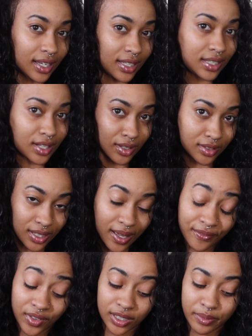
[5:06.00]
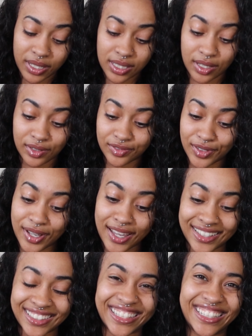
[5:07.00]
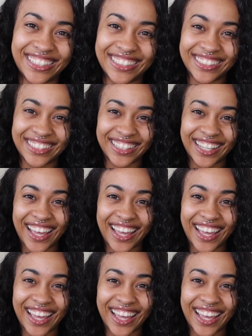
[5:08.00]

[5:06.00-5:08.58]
Y'all, I'm feeling myself, okay?